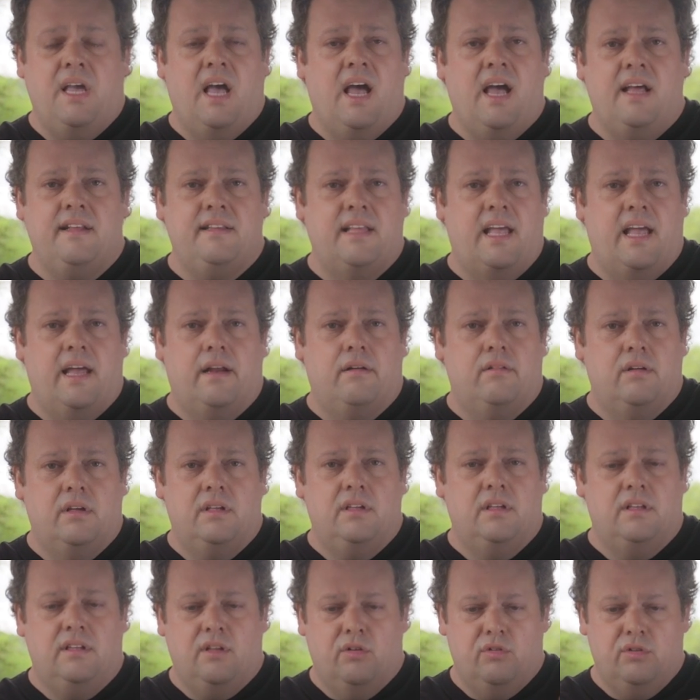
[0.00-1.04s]
beyond that,
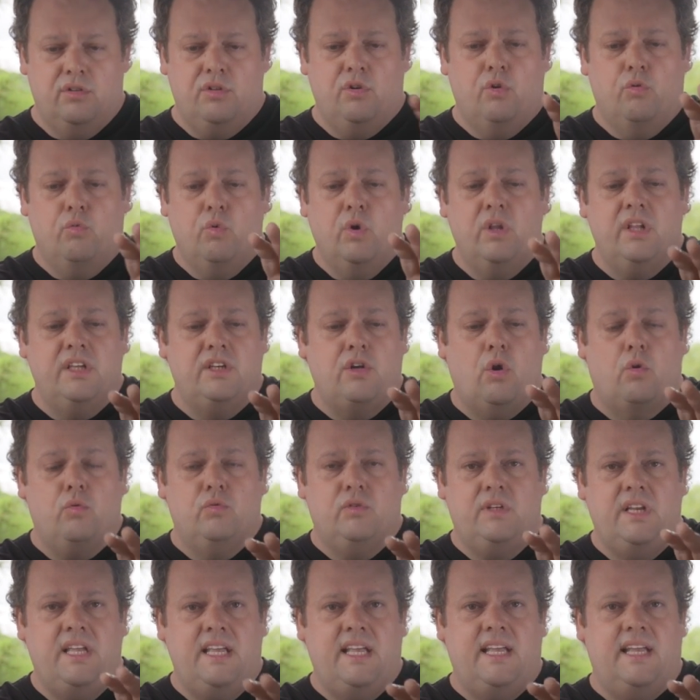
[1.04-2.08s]
you really don't
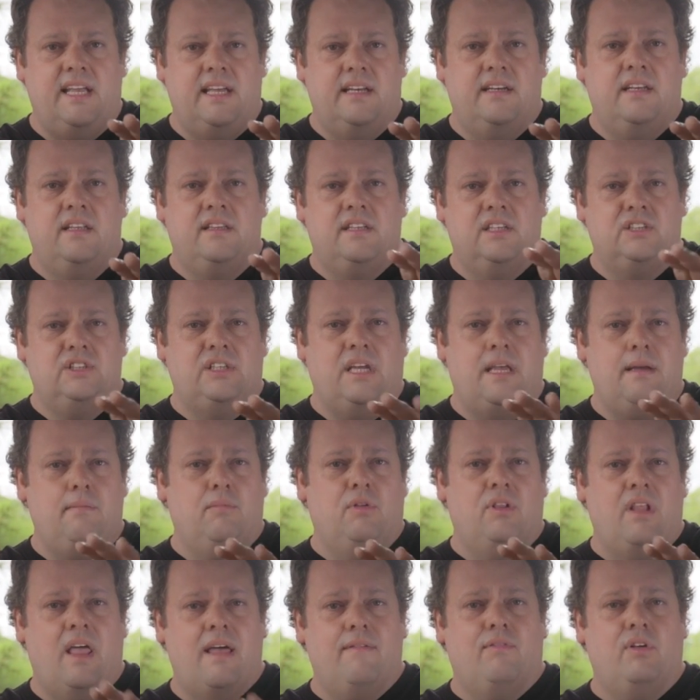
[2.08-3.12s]
need the
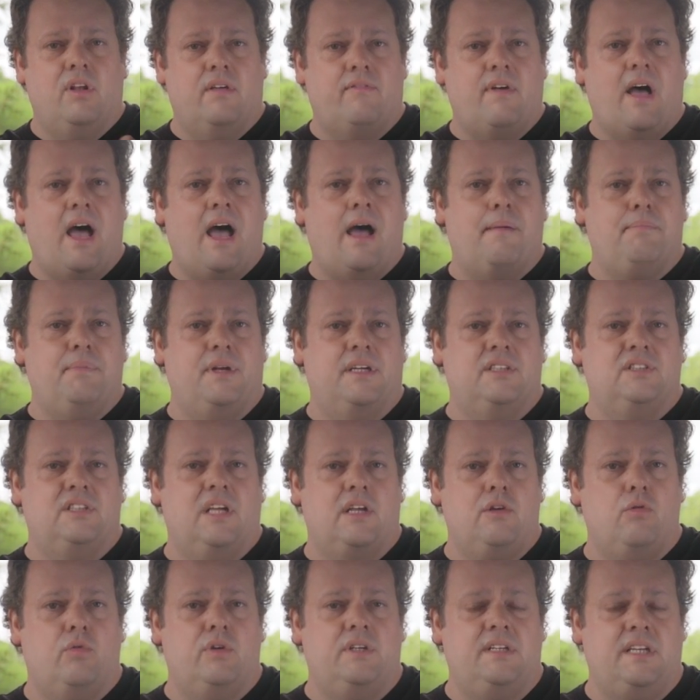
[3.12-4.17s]
same level of optics
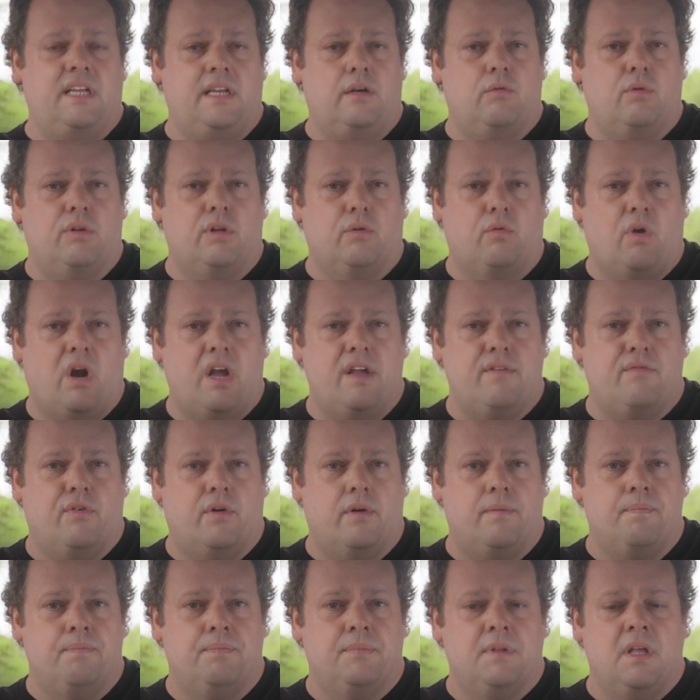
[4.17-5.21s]
that you would need with a
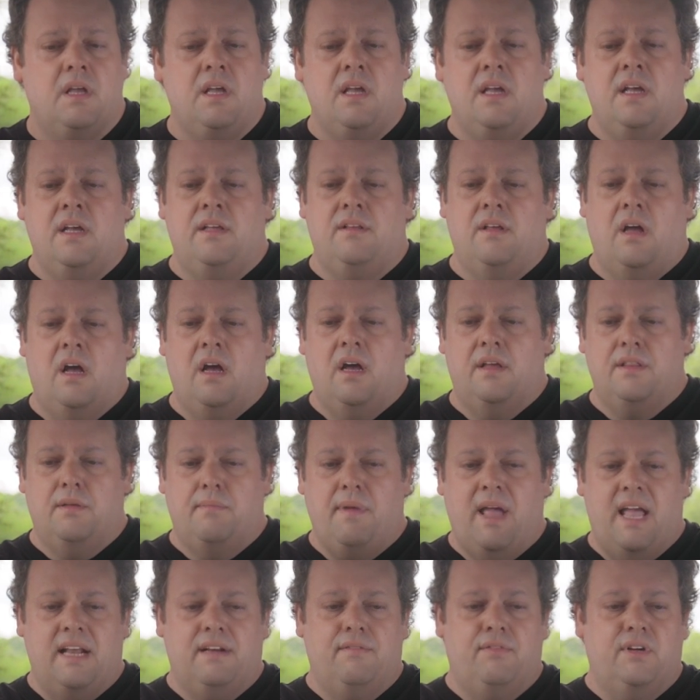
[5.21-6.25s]
rifle. The
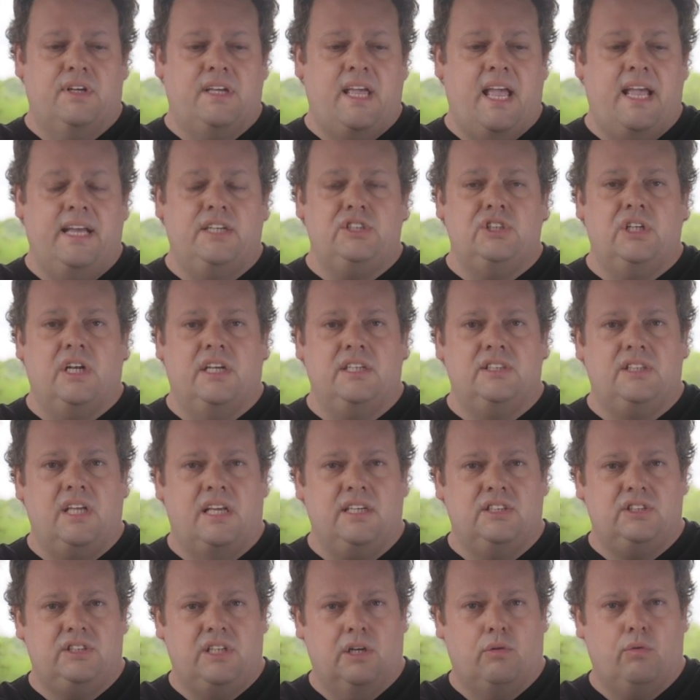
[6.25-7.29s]
magnification, I
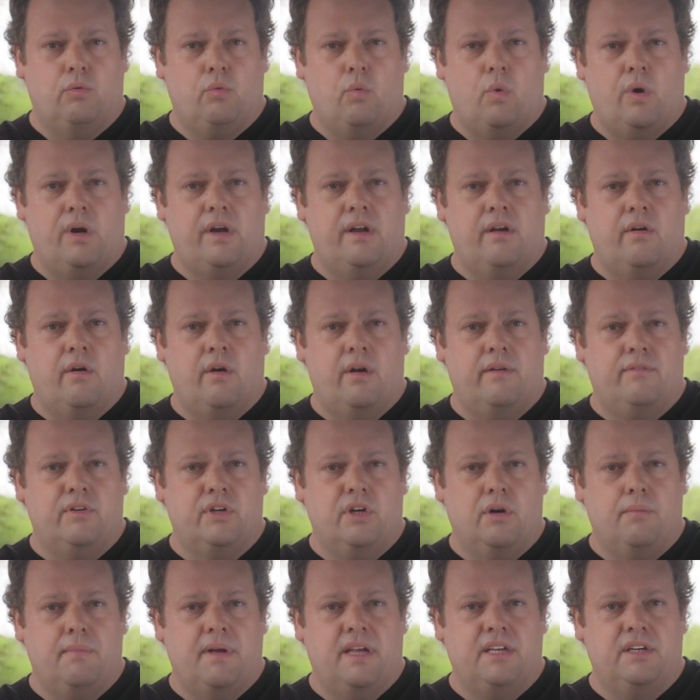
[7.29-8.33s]
say stick with whatever
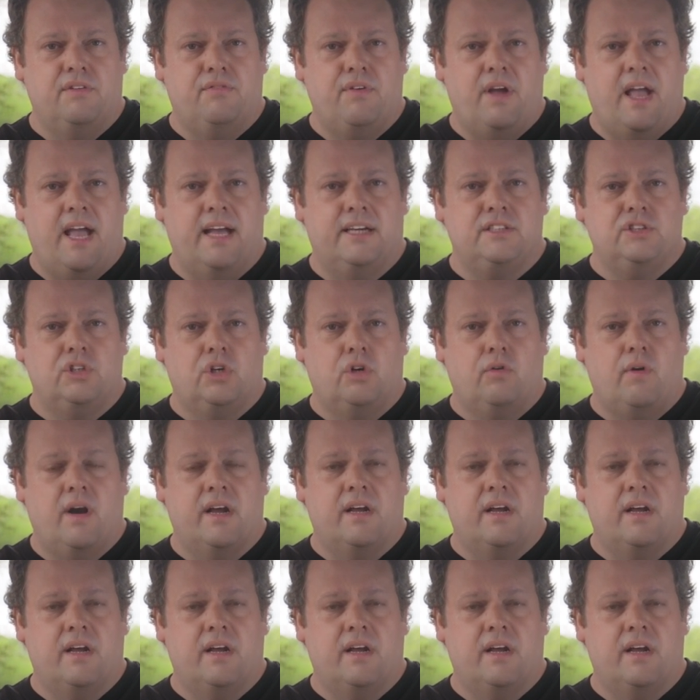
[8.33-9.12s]
your manufacturer